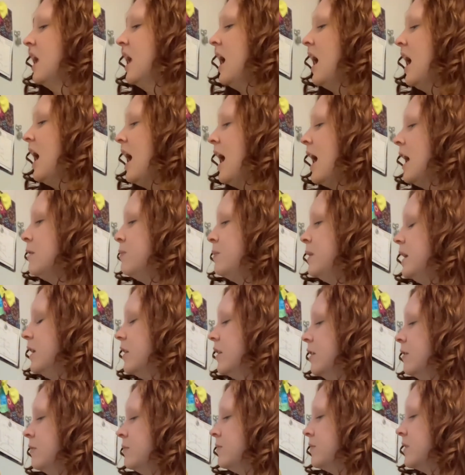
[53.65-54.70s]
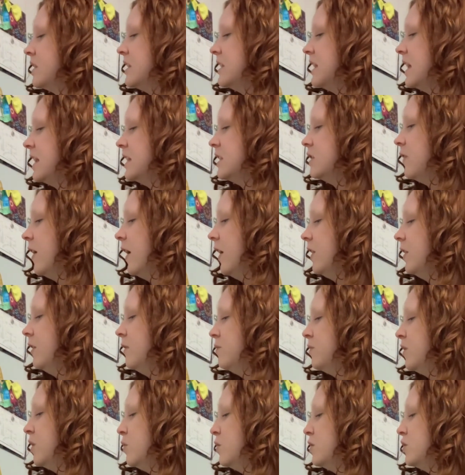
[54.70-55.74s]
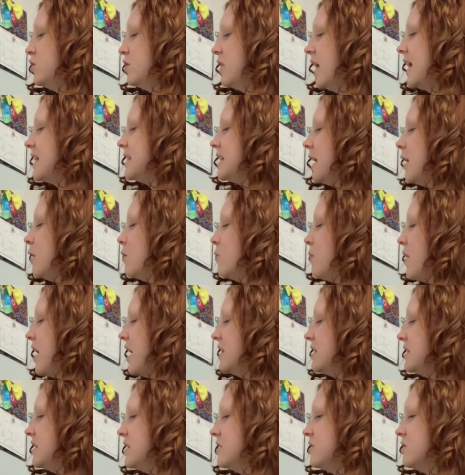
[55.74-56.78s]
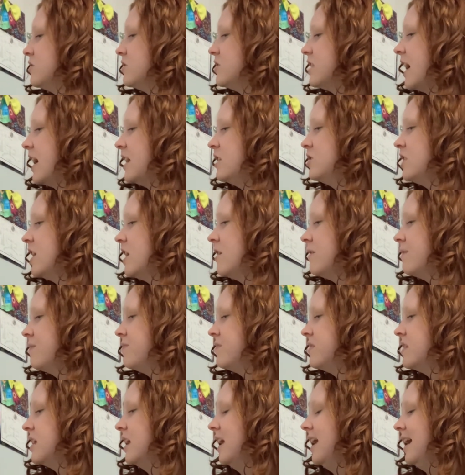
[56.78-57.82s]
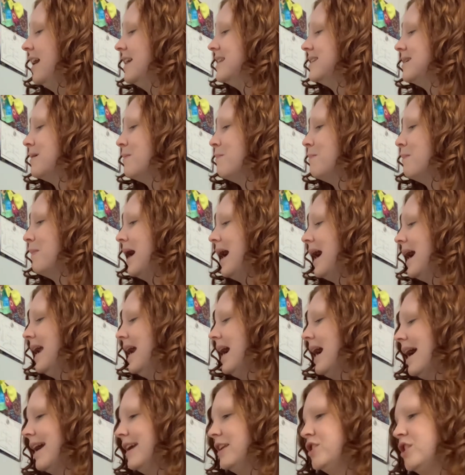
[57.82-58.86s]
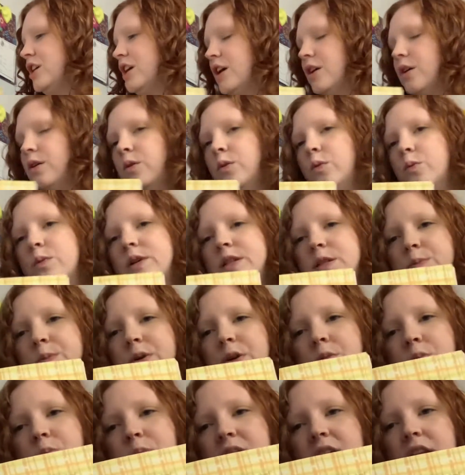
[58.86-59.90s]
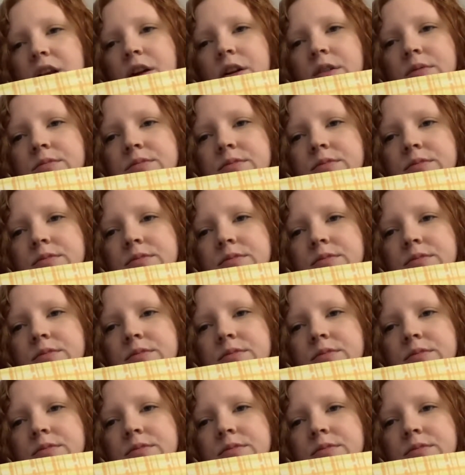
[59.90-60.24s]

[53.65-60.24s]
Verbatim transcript: Hi, Peter, said his father. Would you like to help paint sister's high chair? It's my high chair, whispered Peter.